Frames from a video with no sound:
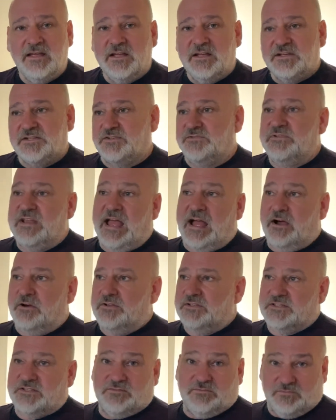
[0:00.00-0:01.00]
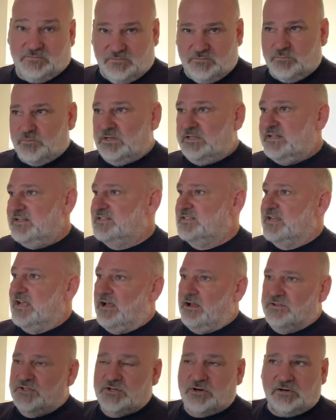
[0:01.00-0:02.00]
So now it's really
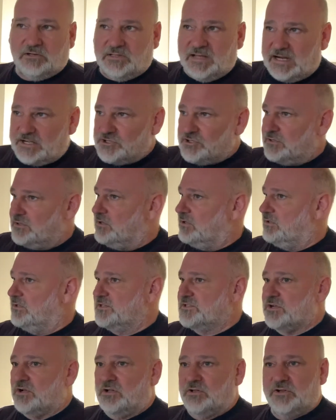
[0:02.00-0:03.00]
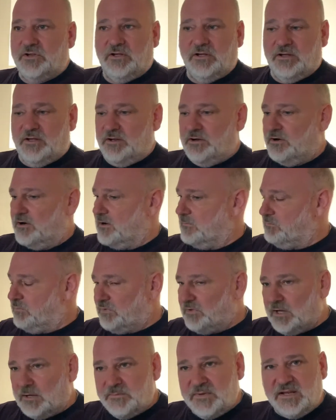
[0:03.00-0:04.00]
sound. So our electrical is all good. Our
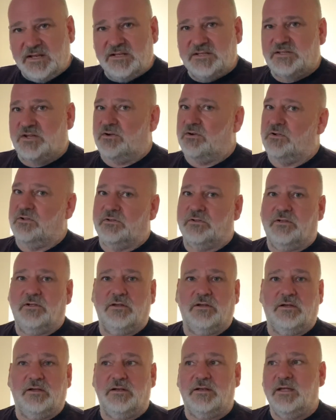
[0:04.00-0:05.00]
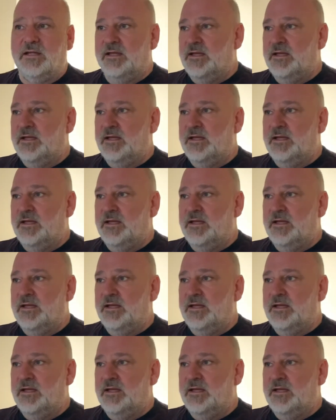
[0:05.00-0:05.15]
plumbing is all good.